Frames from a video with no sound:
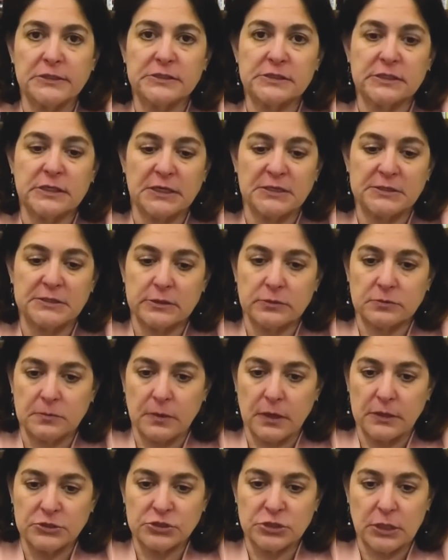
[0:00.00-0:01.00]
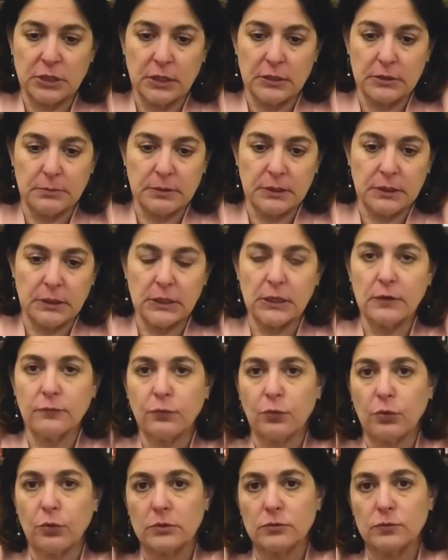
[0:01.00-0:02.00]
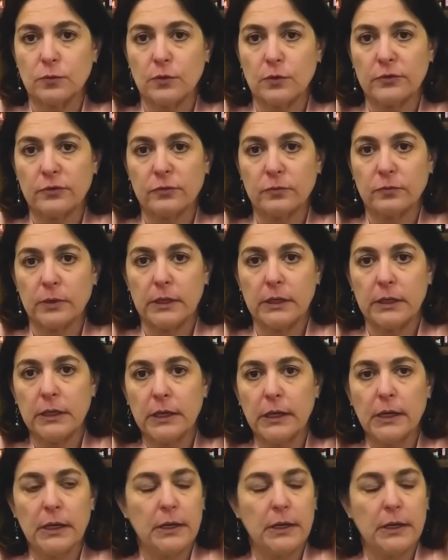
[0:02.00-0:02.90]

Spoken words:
States and Russia, the beginning of World War III.